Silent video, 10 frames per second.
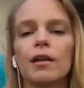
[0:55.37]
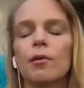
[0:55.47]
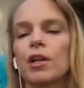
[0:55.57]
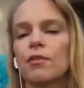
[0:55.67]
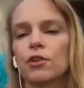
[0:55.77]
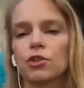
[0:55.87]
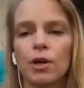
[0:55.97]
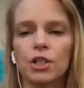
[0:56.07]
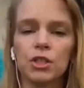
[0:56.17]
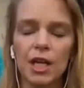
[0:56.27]
but if there's
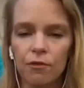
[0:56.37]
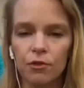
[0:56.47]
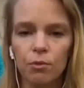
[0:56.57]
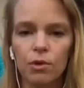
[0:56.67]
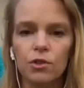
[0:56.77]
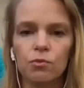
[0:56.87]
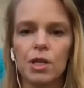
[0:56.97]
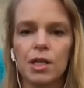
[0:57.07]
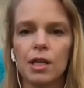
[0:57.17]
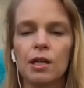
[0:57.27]
questions afterwards,
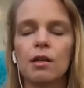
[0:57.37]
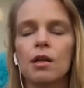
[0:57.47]
we can